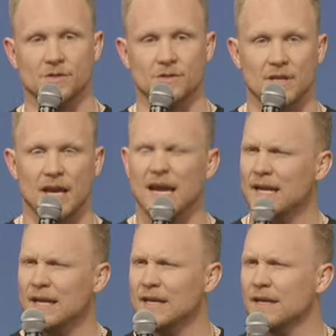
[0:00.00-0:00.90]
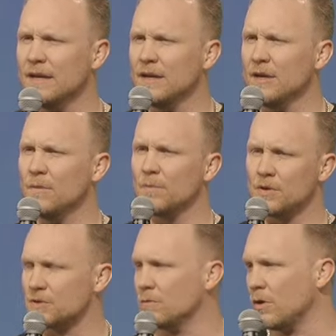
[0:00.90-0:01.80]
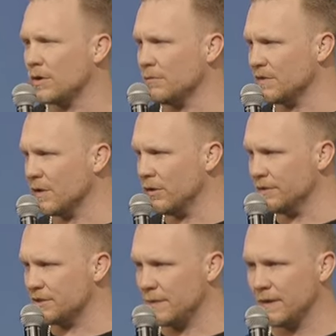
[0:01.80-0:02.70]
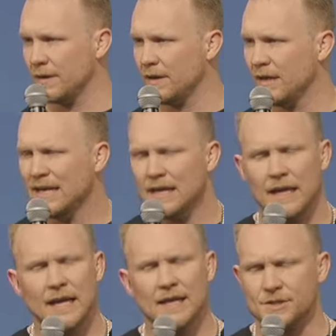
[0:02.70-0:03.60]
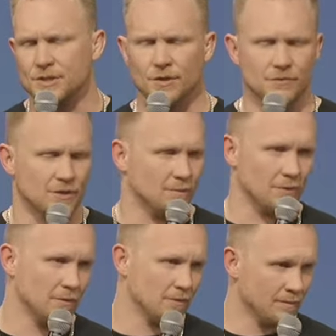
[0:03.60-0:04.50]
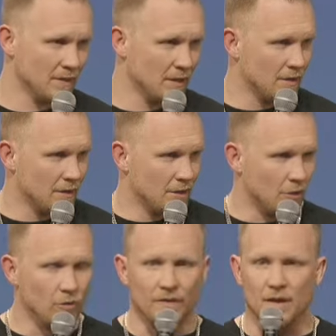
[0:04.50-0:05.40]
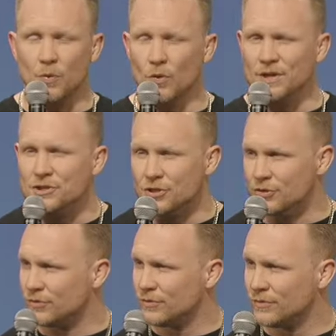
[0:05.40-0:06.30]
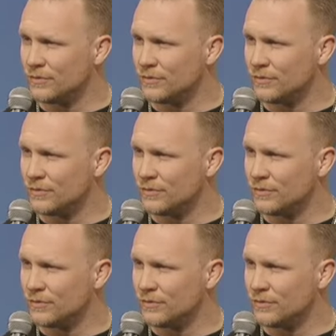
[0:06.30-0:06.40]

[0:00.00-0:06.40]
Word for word: versus a person walking with the Holy Spirit? It is so simple. Who do they point to?